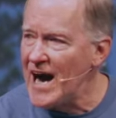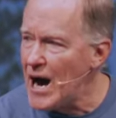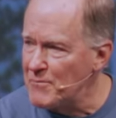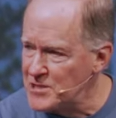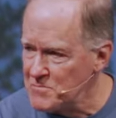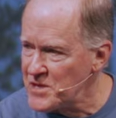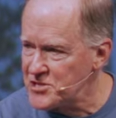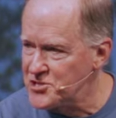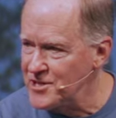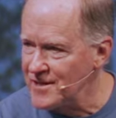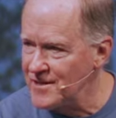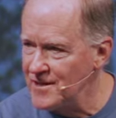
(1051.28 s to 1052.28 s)

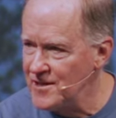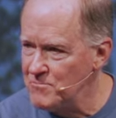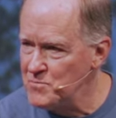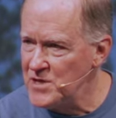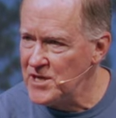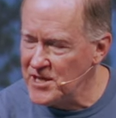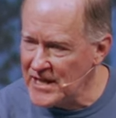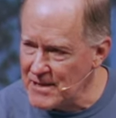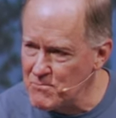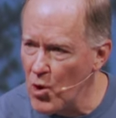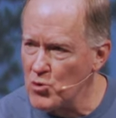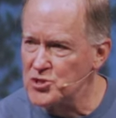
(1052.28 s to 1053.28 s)
optimistic, being
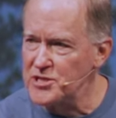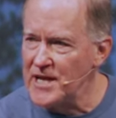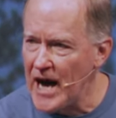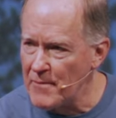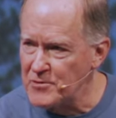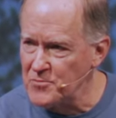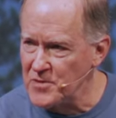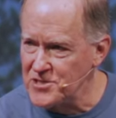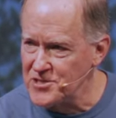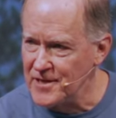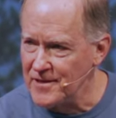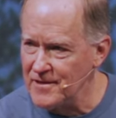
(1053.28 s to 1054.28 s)
emotionally optimistic.